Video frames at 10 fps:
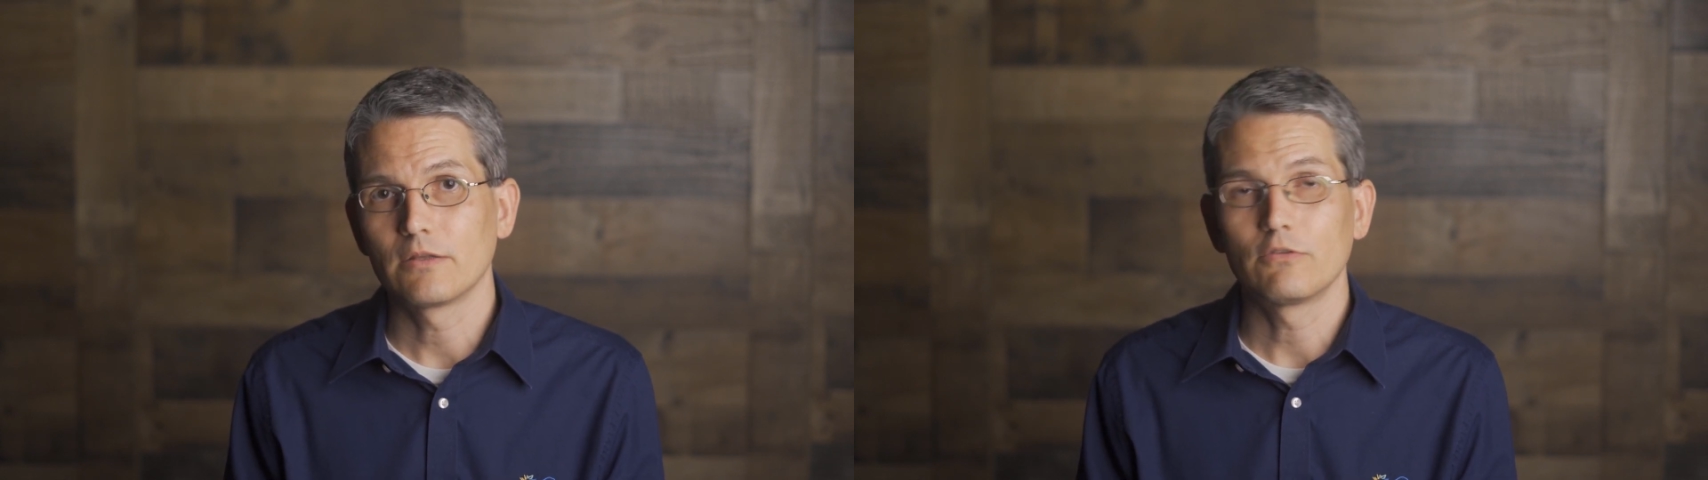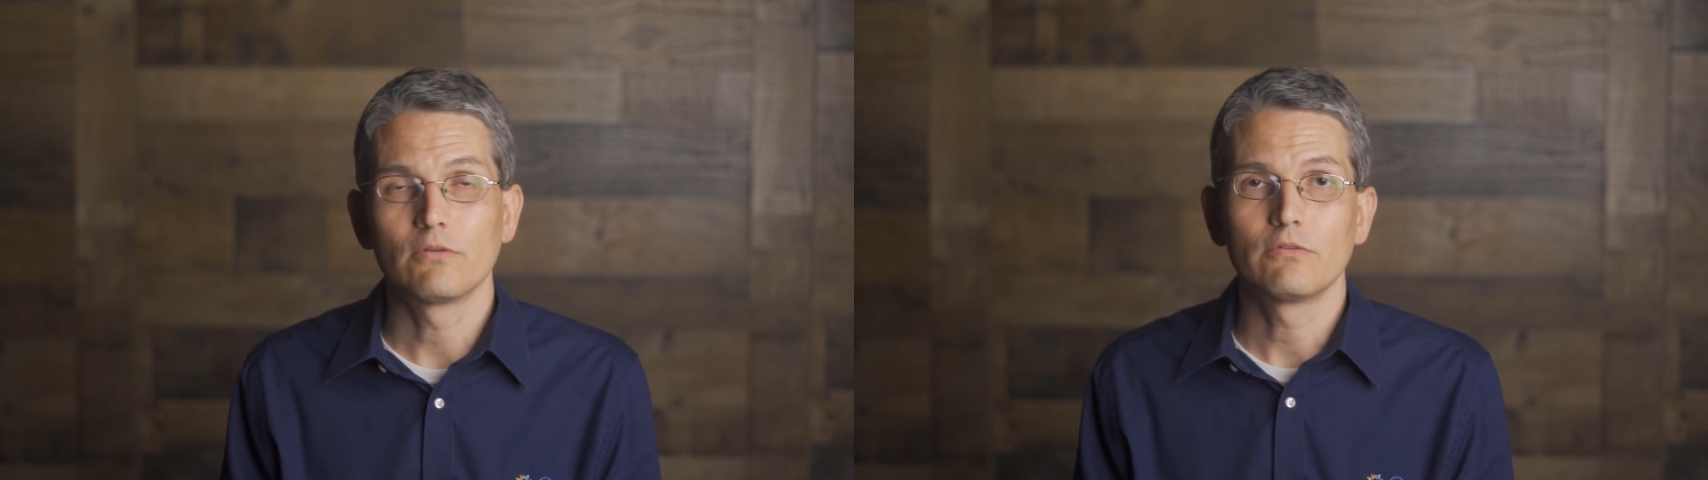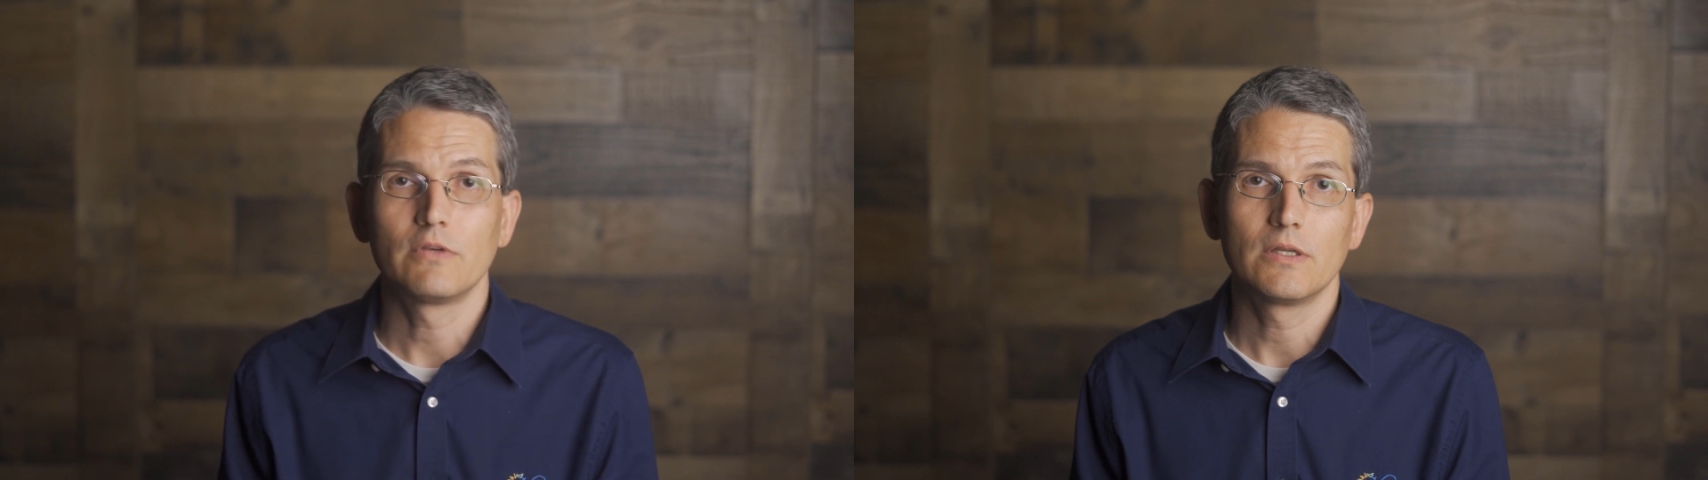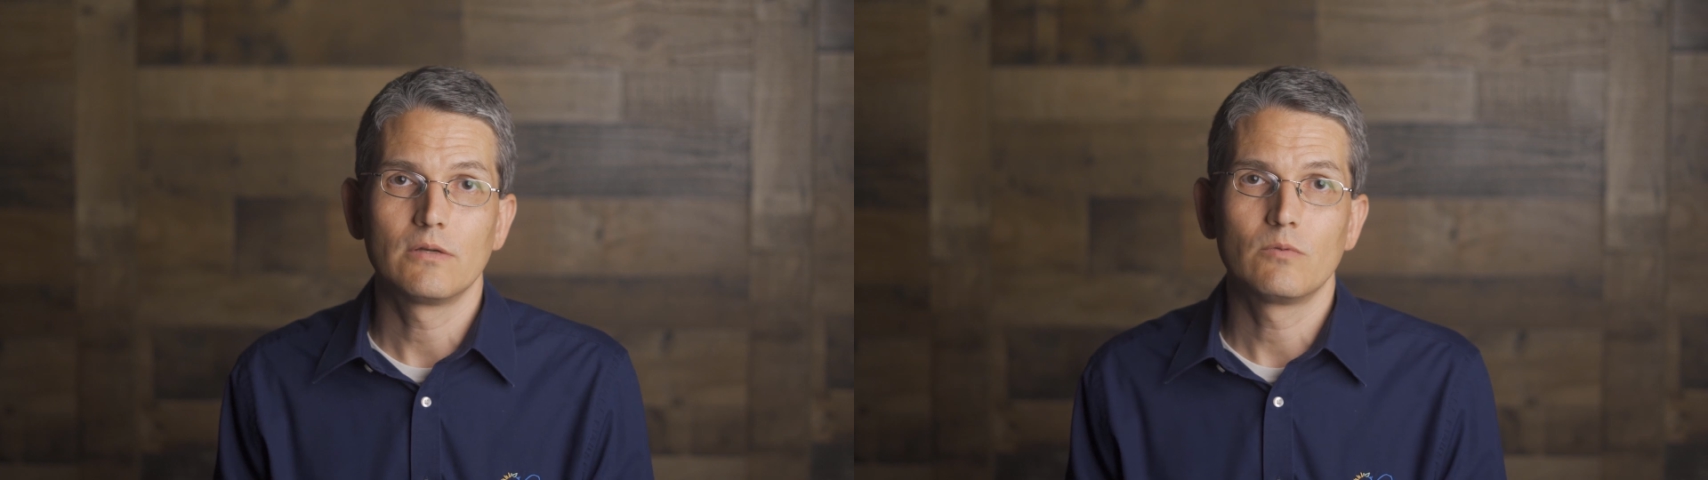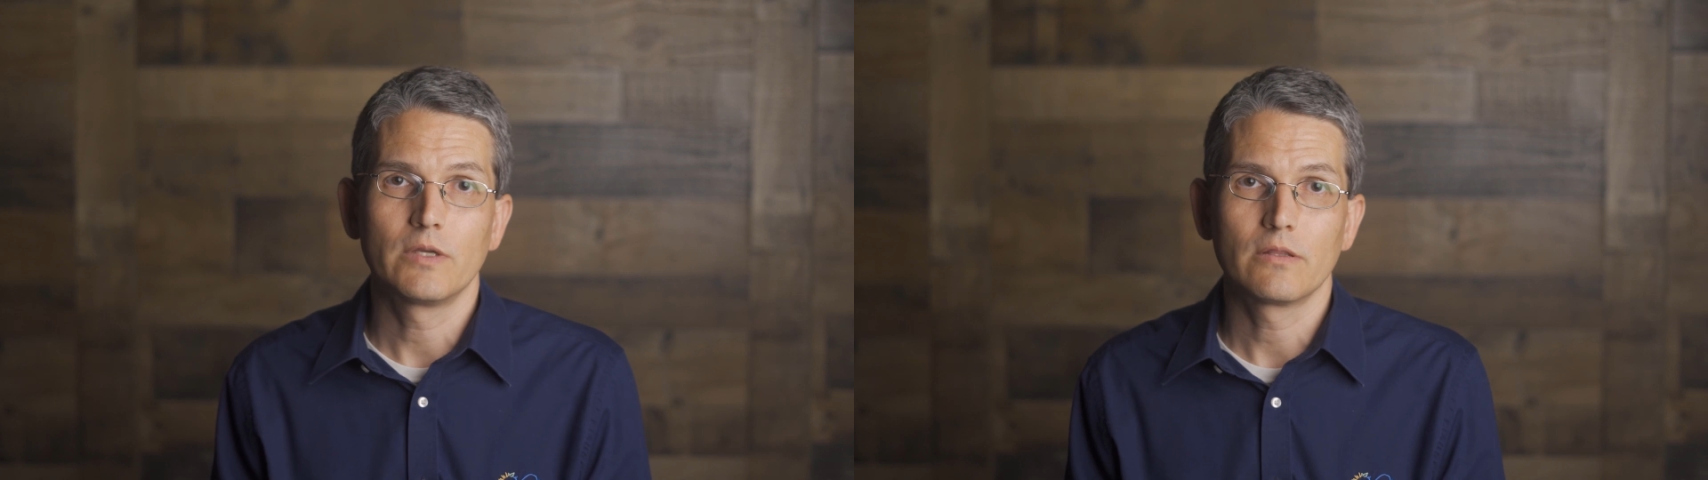
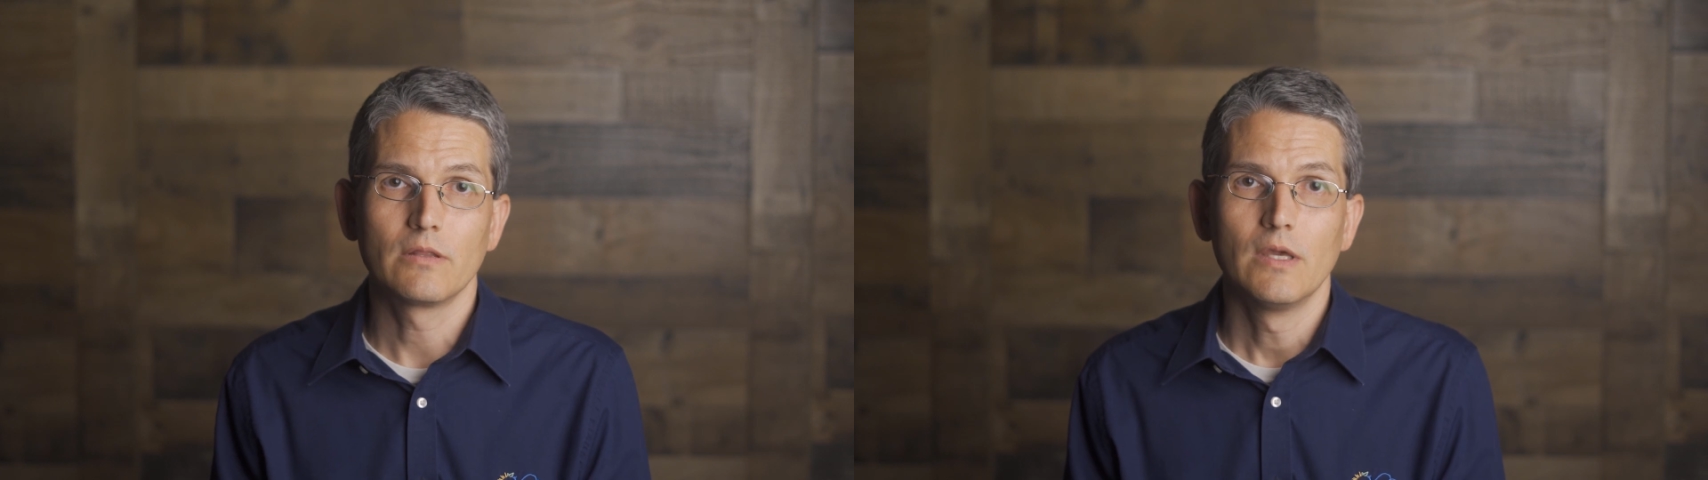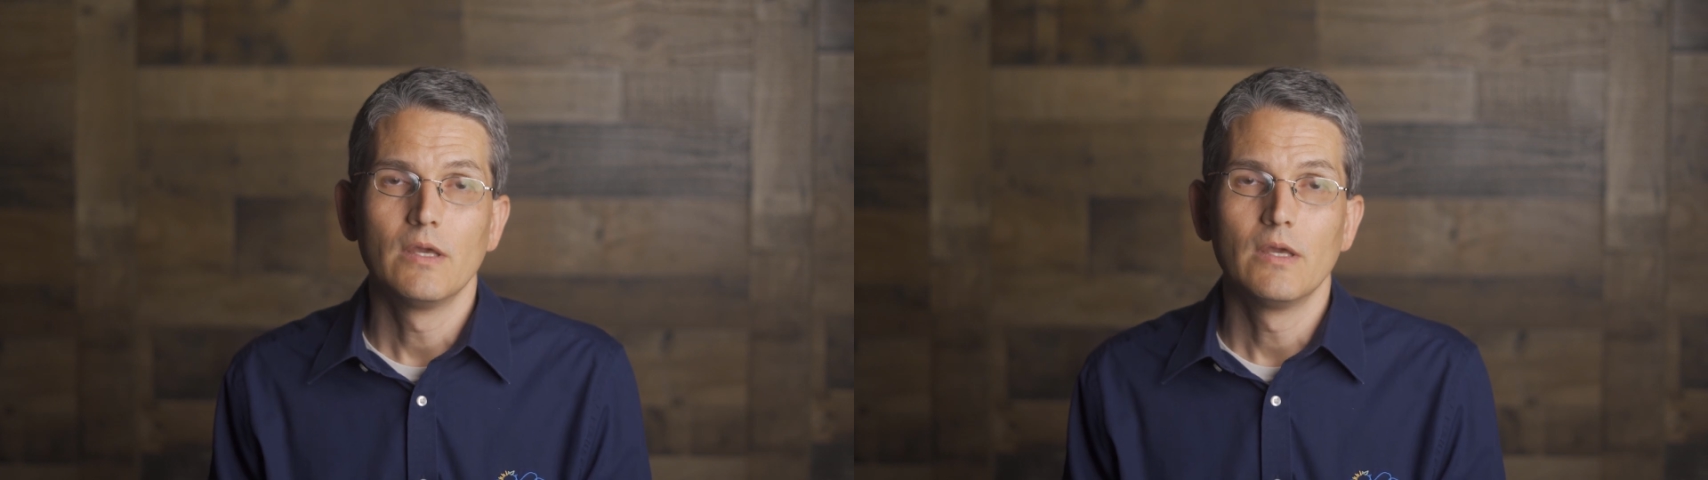associated with